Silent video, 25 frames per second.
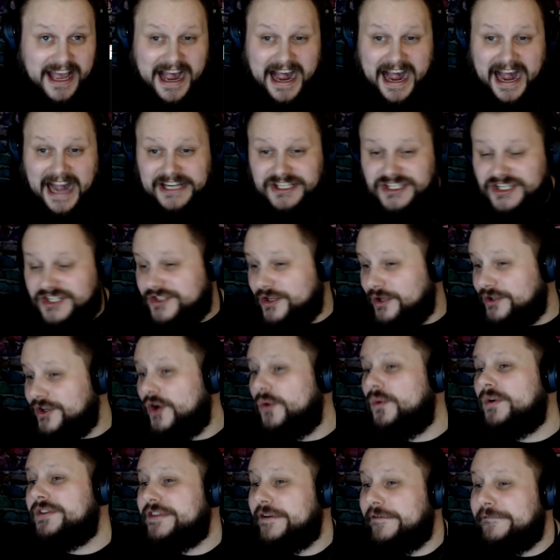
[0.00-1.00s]
I just don't know
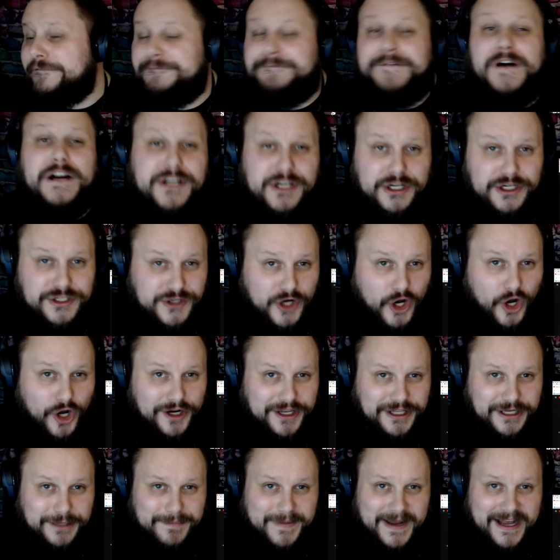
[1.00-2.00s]
what the fuck you're
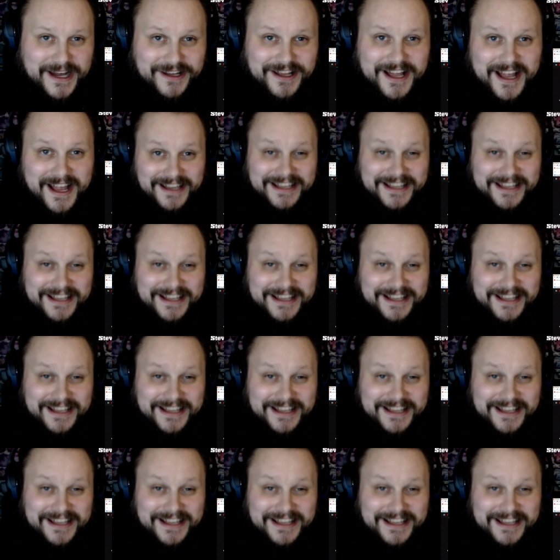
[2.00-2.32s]
talking about.